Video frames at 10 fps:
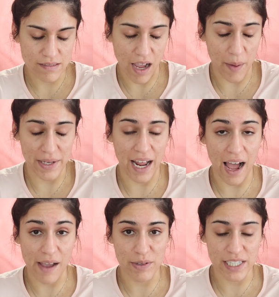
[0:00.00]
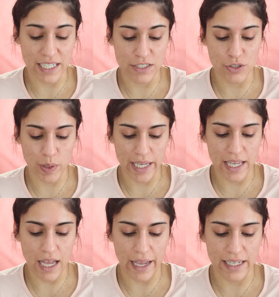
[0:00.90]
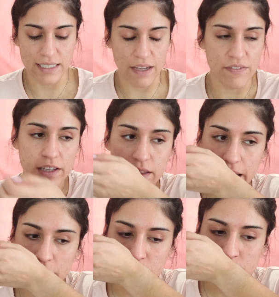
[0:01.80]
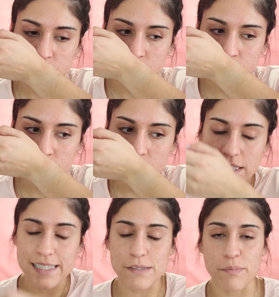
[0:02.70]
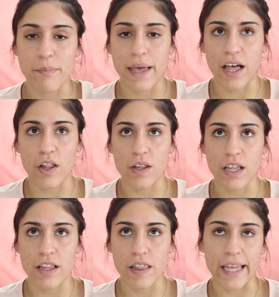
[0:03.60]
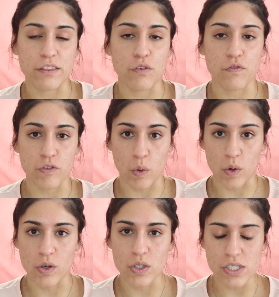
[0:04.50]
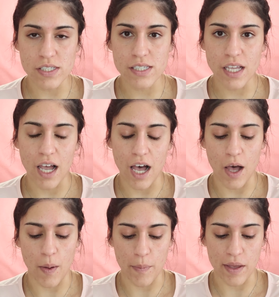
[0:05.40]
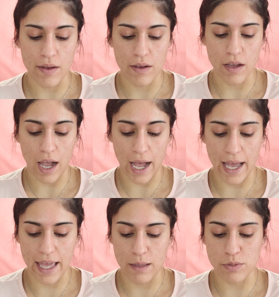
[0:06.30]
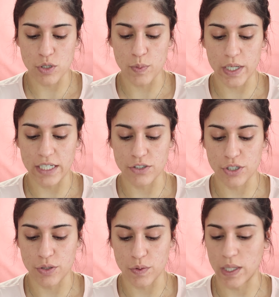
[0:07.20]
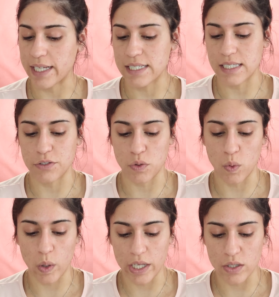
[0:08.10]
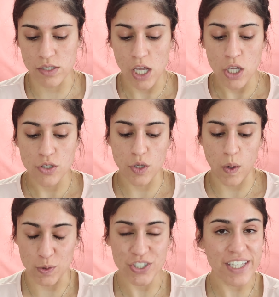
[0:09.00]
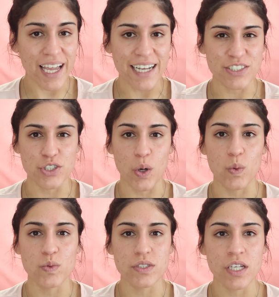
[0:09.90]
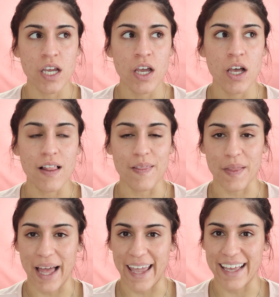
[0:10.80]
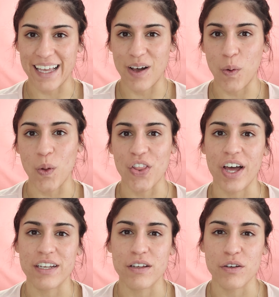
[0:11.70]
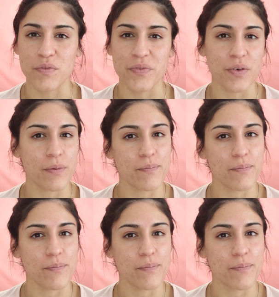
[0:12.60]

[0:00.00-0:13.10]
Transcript: I mean, I really enjoy it. I can definitely smell like the florals. I am super into like essential oils, so usually I don't like a whole lot of